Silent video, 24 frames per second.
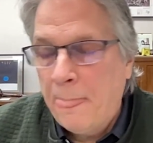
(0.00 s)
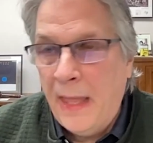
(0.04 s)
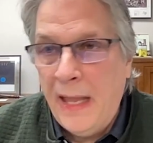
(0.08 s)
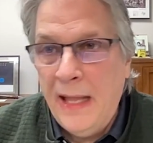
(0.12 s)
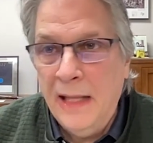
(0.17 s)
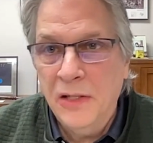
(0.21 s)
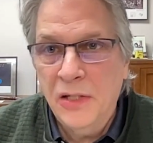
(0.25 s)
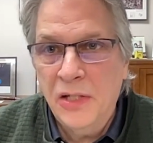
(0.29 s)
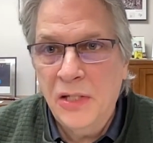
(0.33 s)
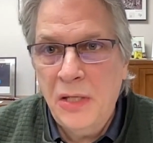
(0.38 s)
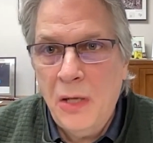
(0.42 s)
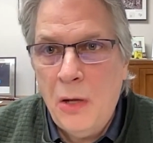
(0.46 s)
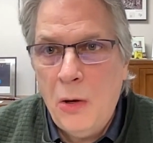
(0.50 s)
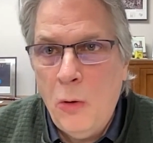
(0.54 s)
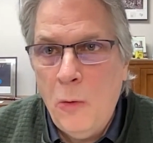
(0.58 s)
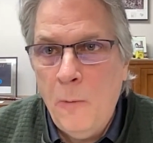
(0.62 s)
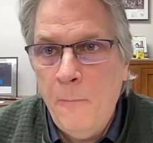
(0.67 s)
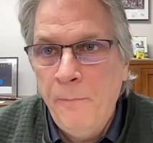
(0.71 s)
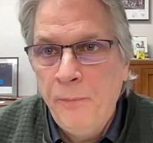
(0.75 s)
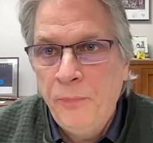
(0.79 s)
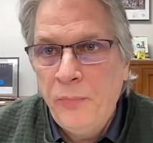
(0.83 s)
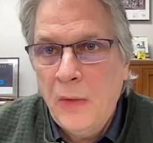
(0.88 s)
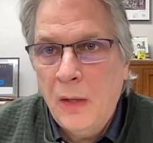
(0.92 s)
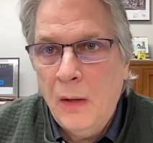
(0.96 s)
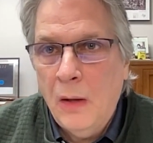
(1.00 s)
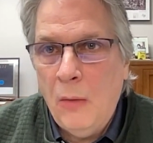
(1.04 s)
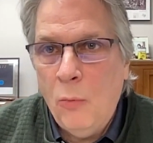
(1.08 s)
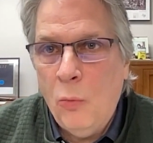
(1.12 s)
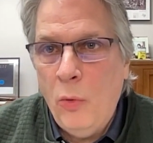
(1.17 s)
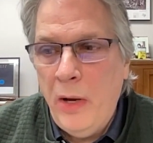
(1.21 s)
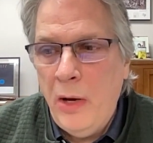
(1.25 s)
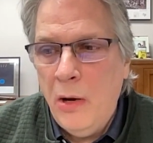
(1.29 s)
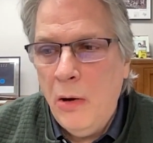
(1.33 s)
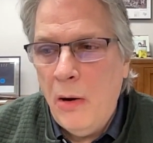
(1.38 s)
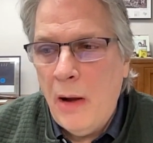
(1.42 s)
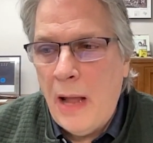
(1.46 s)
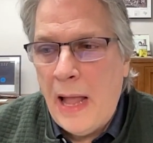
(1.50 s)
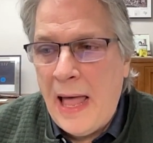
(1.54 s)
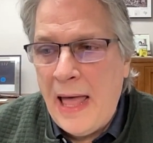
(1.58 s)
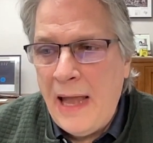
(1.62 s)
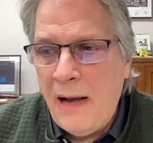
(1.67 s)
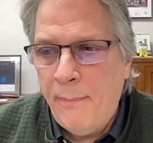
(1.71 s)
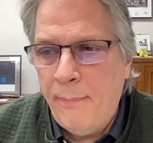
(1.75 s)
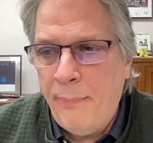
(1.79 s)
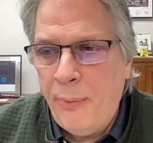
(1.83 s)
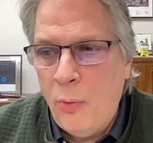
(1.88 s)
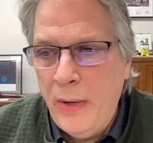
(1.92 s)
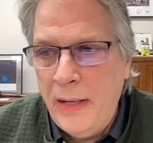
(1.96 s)
And so we are at
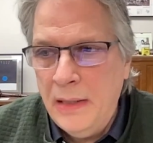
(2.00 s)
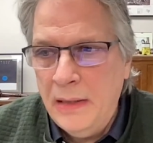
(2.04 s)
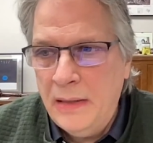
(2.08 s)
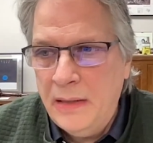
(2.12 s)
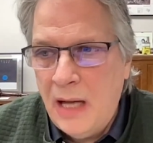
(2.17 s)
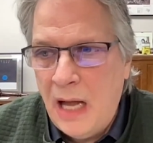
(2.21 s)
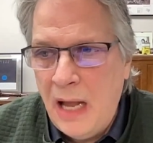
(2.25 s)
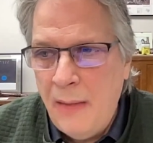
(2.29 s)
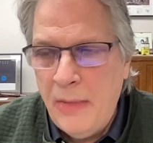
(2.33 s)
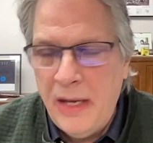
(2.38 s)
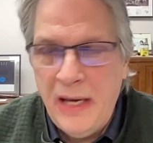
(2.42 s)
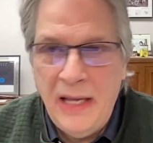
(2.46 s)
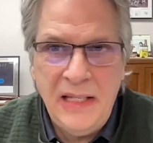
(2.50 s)
a point in time.